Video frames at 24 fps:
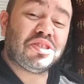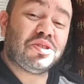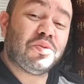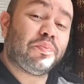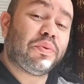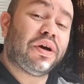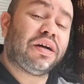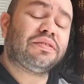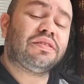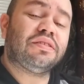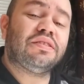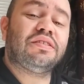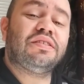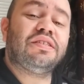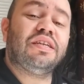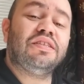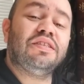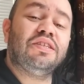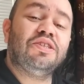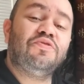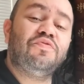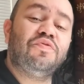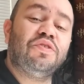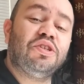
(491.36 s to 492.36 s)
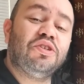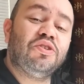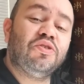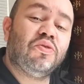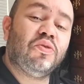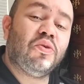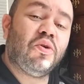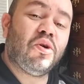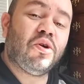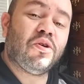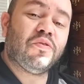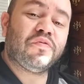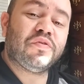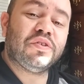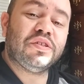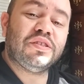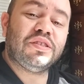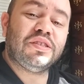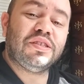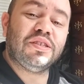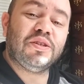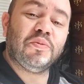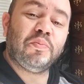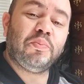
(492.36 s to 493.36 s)
about to send this video off
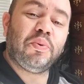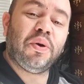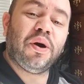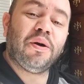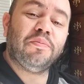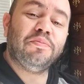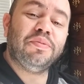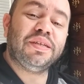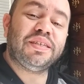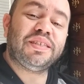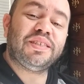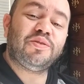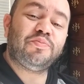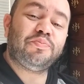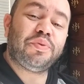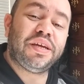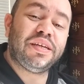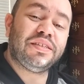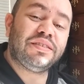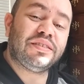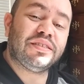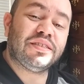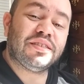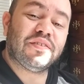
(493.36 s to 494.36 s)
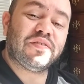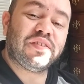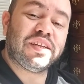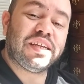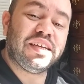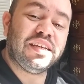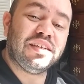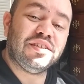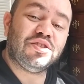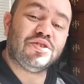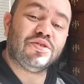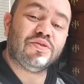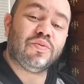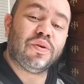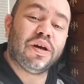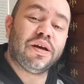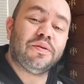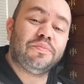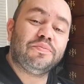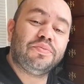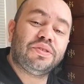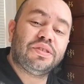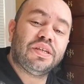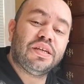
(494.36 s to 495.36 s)
into the public spaces of the
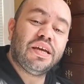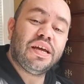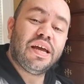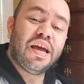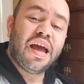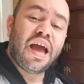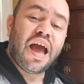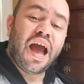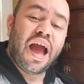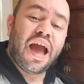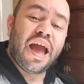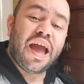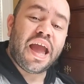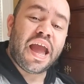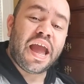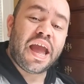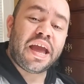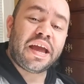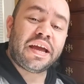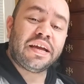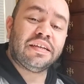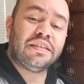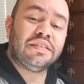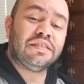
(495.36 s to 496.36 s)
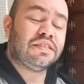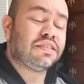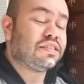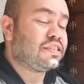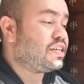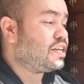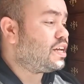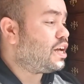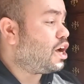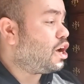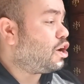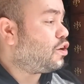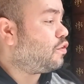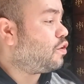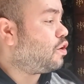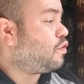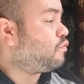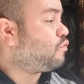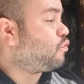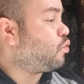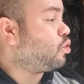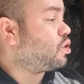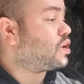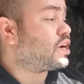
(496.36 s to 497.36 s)
interwebs and
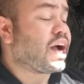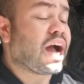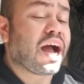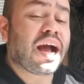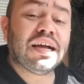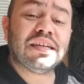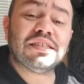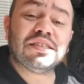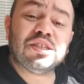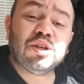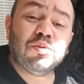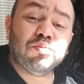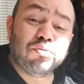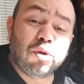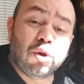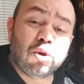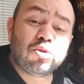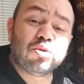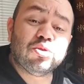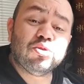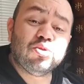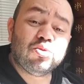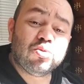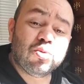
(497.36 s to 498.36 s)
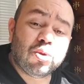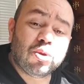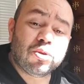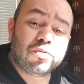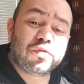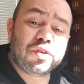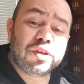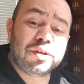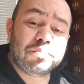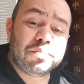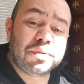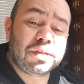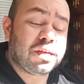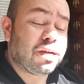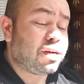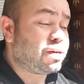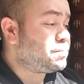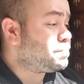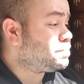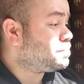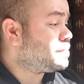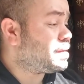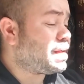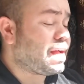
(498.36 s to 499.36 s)
four guys and a broken dwarf hit me
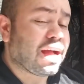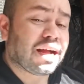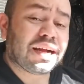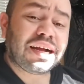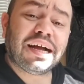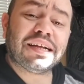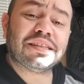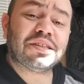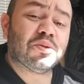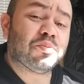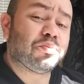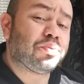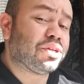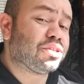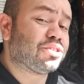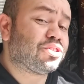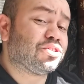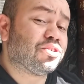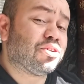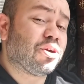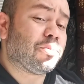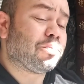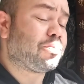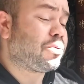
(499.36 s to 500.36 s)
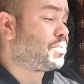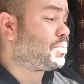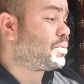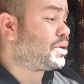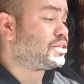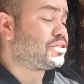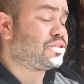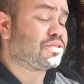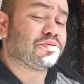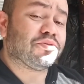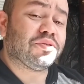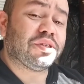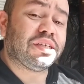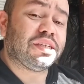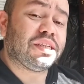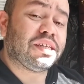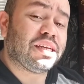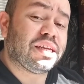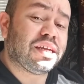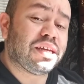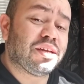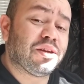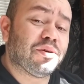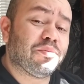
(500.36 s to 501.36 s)
up. I got the picture up on my screen
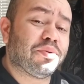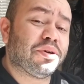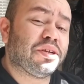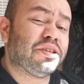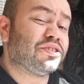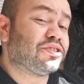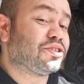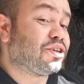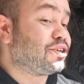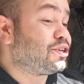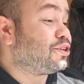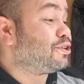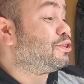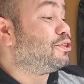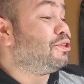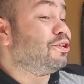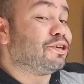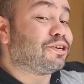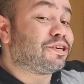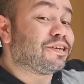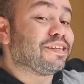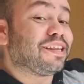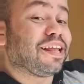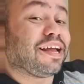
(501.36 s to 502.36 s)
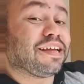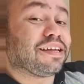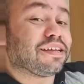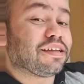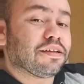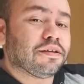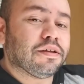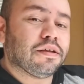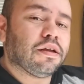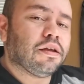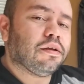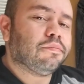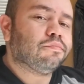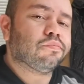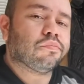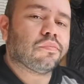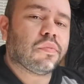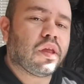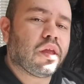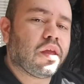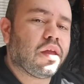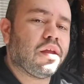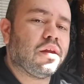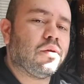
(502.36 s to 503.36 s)
here, but it's going to look like...
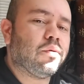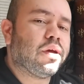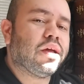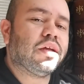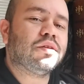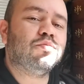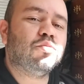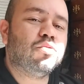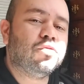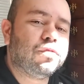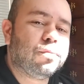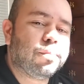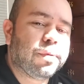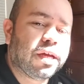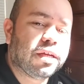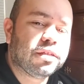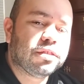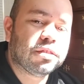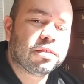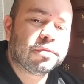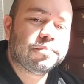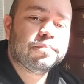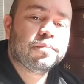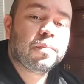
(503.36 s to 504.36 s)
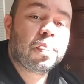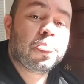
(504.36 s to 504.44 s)
Anyway, that's movie magic.